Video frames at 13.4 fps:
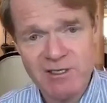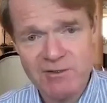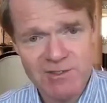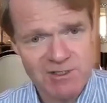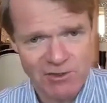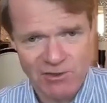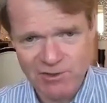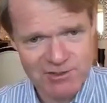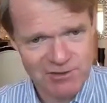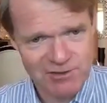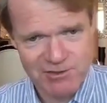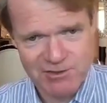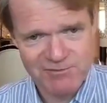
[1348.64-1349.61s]
go to
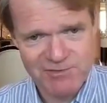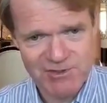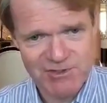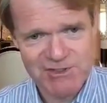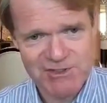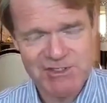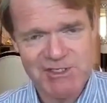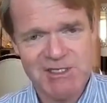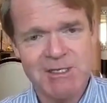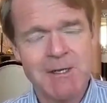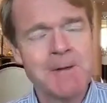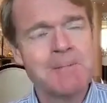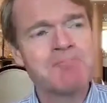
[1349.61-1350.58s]
college or
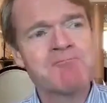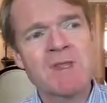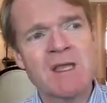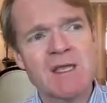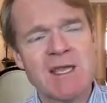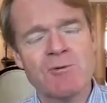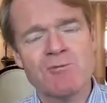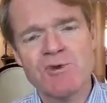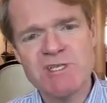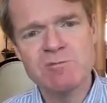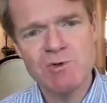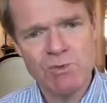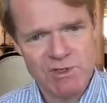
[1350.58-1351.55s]
university, get
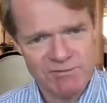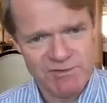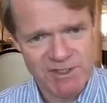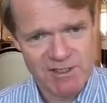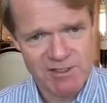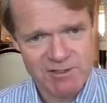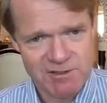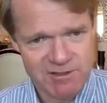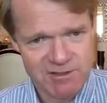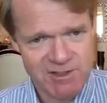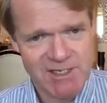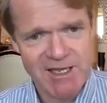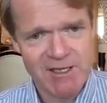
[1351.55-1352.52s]
reasonable
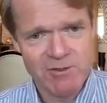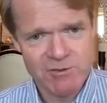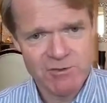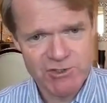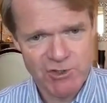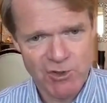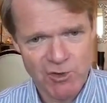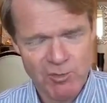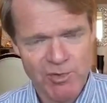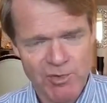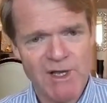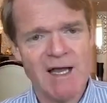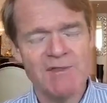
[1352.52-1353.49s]
qualifications and get a good
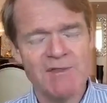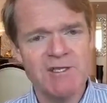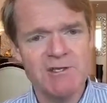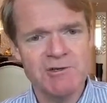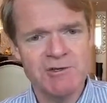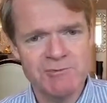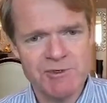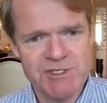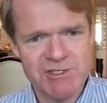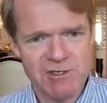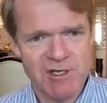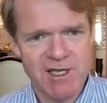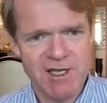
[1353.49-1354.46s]
job. And then you can
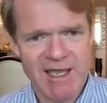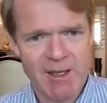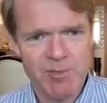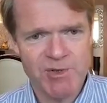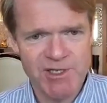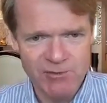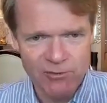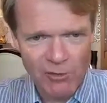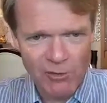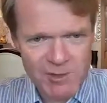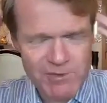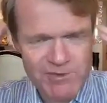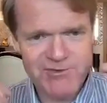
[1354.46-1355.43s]
retire happy,
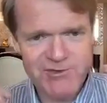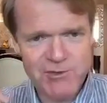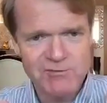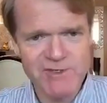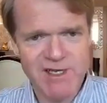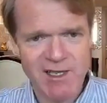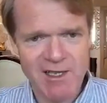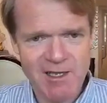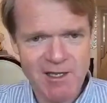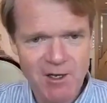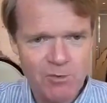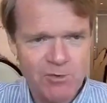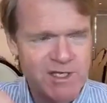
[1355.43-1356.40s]
normally with silver
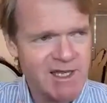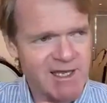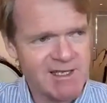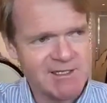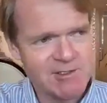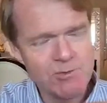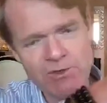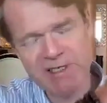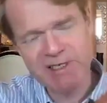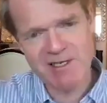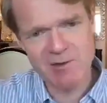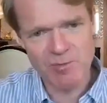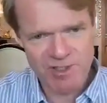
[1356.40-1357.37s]
hair, holding hands, walking
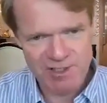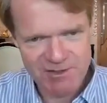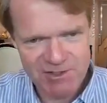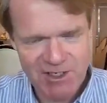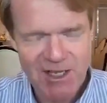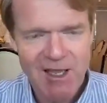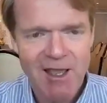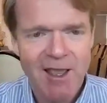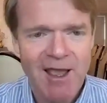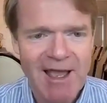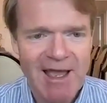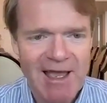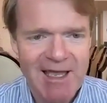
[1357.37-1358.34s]
down the beach.
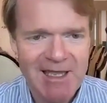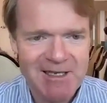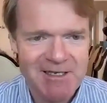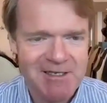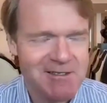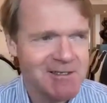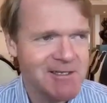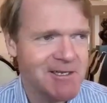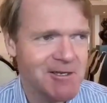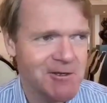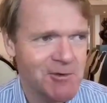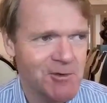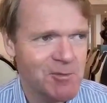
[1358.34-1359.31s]
And,
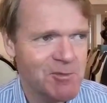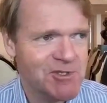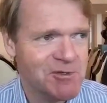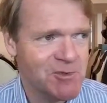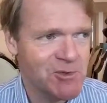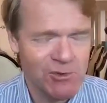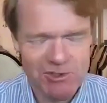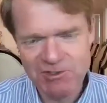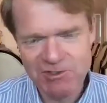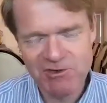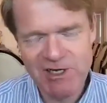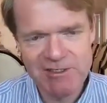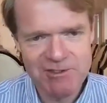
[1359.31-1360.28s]
there'll be some
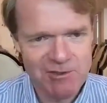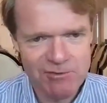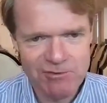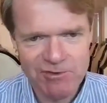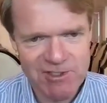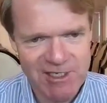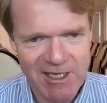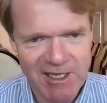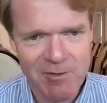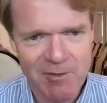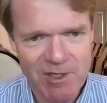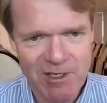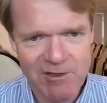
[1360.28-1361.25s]
gorgeous grandchildren
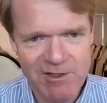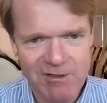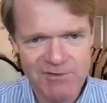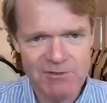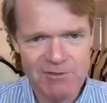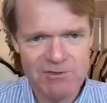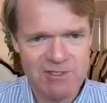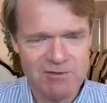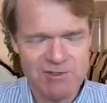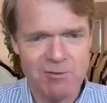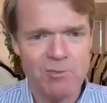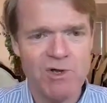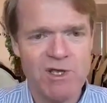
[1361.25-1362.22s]
kicking about in the photo
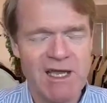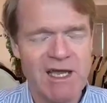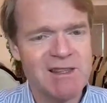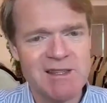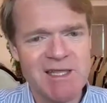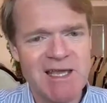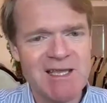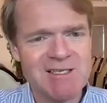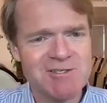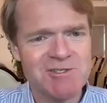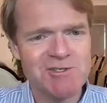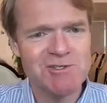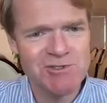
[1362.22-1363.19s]
somewhere. And
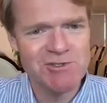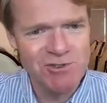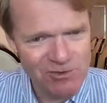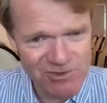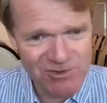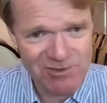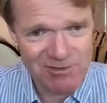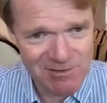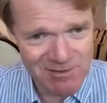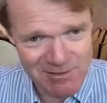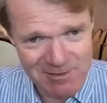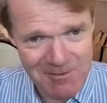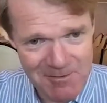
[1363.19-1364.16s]
that's just nonsense.